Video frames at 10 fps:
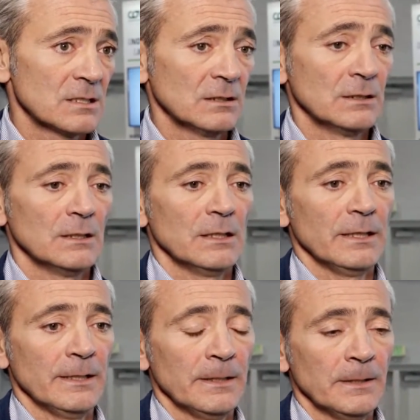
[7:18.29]

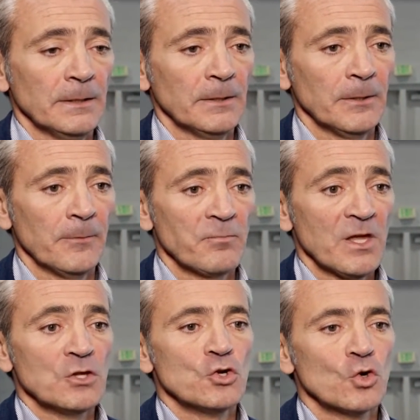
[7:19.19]

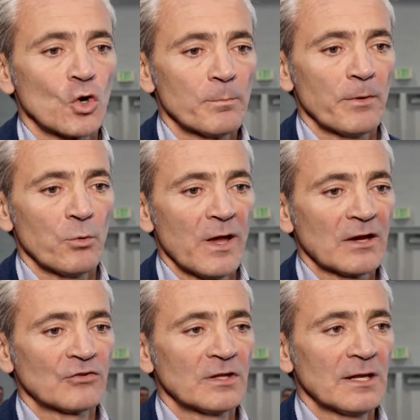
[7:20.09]
In Europe, we
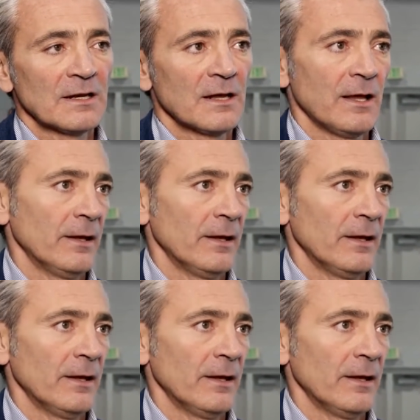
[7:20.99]
are still